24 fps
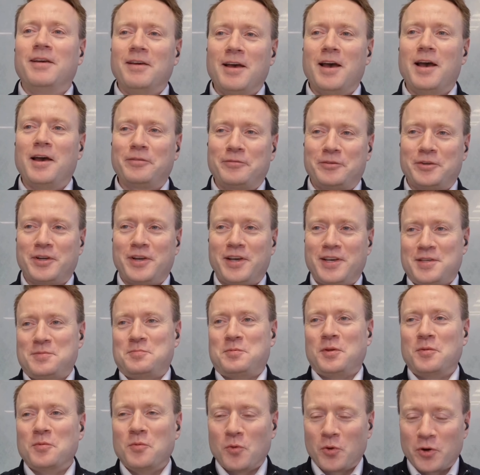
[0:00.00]
after he's
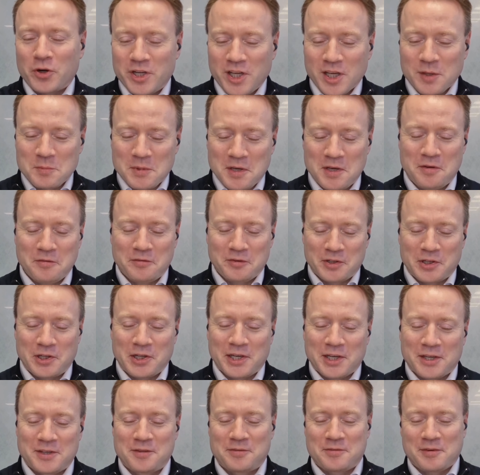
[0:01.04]
been warning me
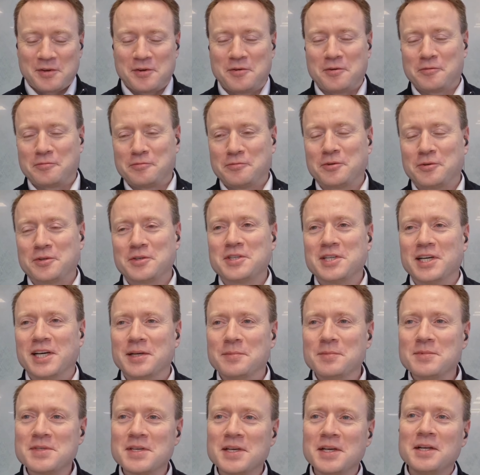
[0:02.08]
like 3 or 4
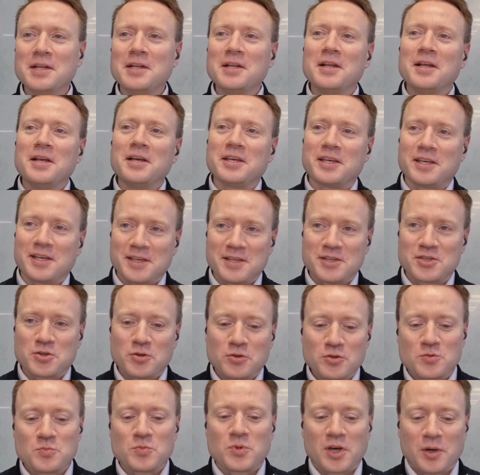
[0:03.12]
times, he
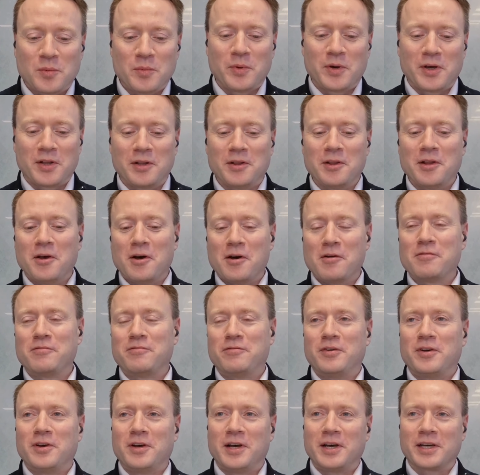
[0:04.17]
shows me a bottle
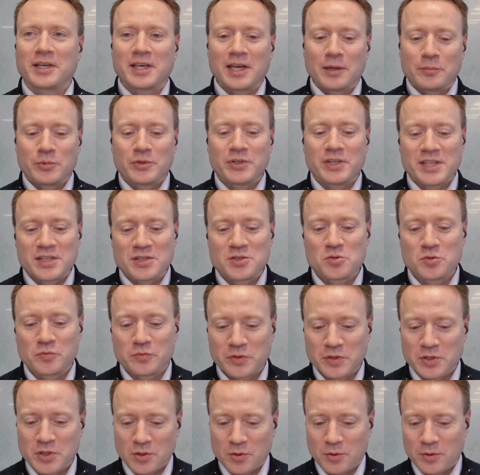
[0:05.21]
of a Cabernet
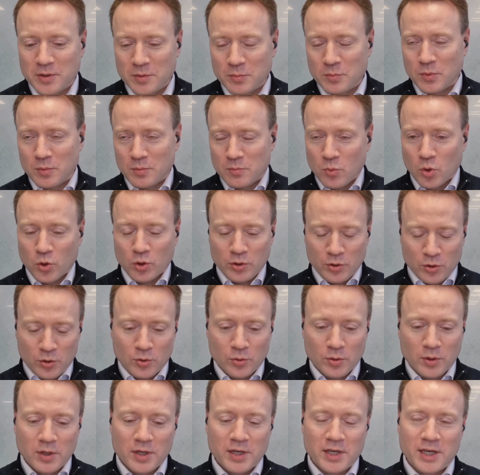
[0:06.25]
Sauvignon and
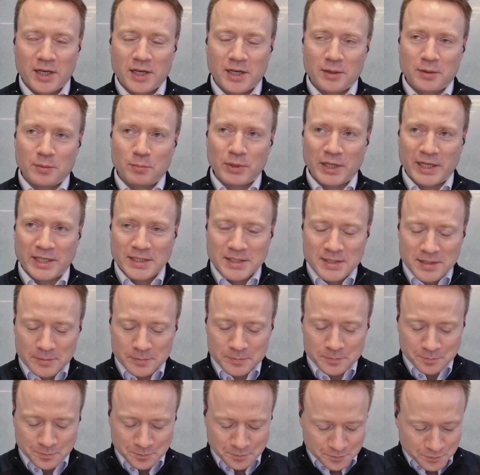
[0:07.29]
Merlot blend,
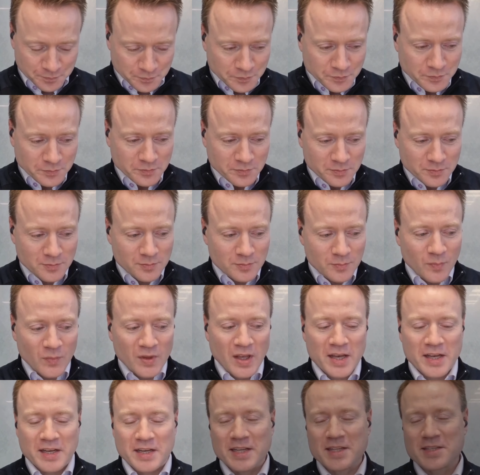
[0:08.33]

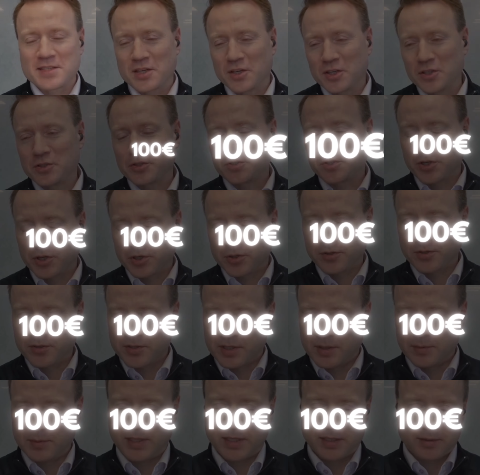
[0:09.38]
and it's €100.
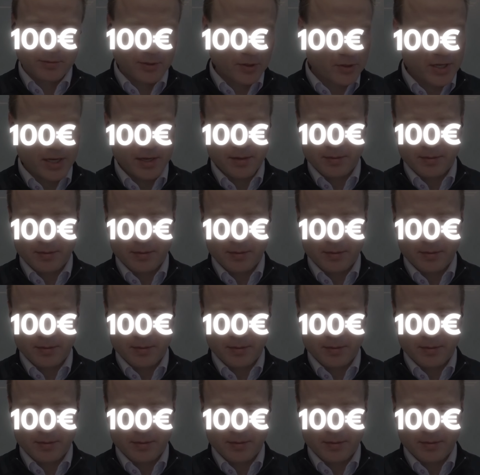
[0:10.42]
And I'm like, okay,